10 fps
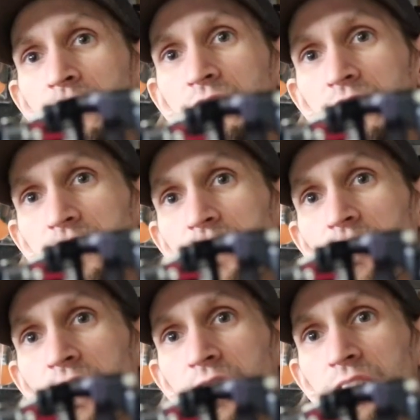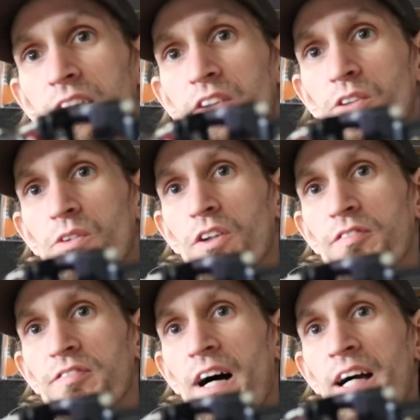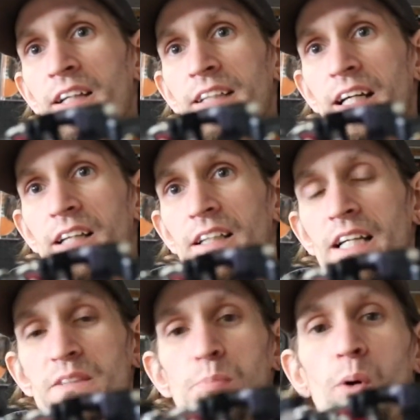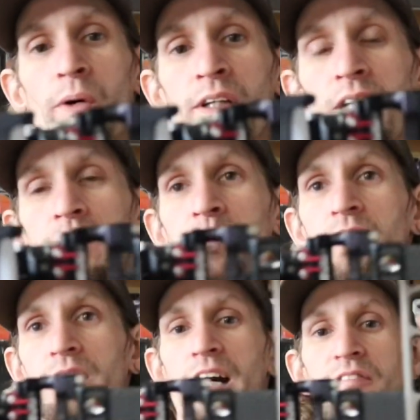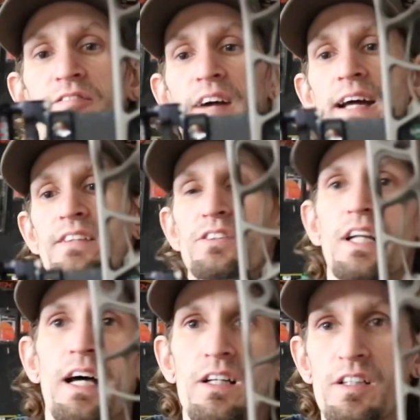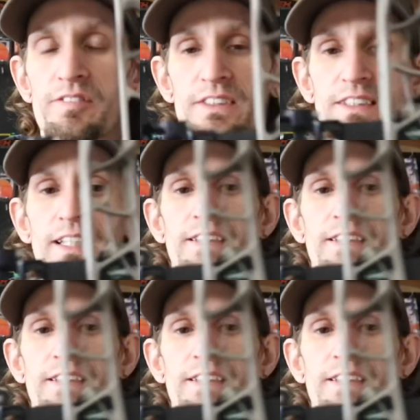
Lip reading: You see right here, they're real fine. They got a nice point on them. They're not fat. They're not off the sight